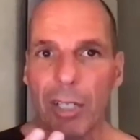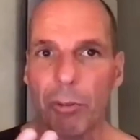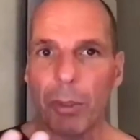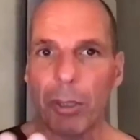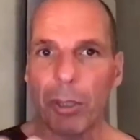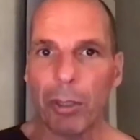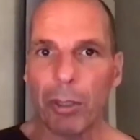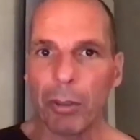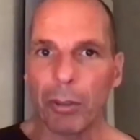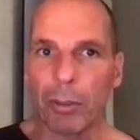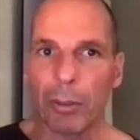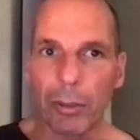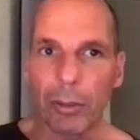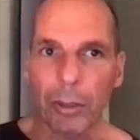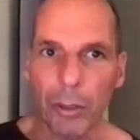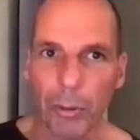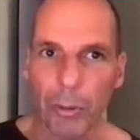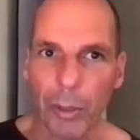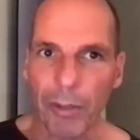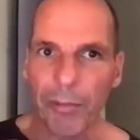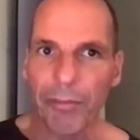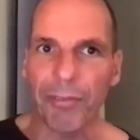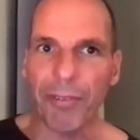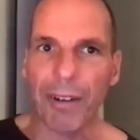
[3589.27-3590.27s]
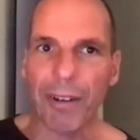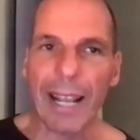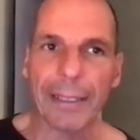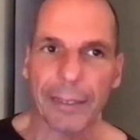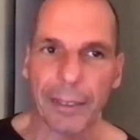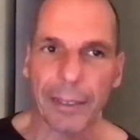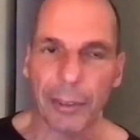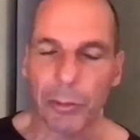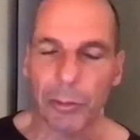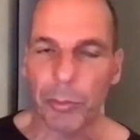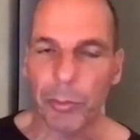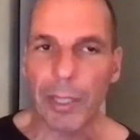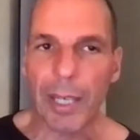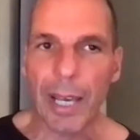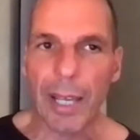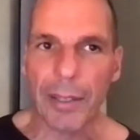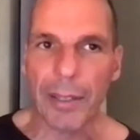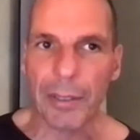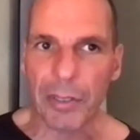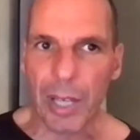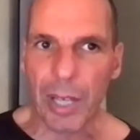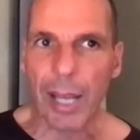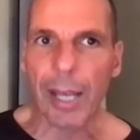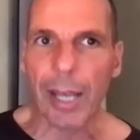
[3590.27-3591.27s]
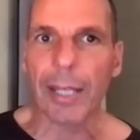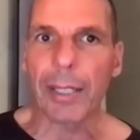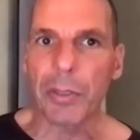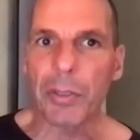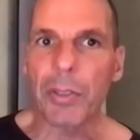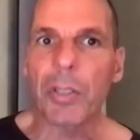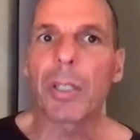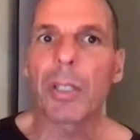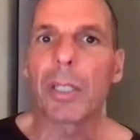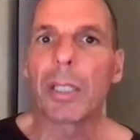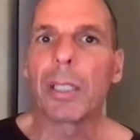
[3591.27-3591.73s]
when you reflect into the other's eyes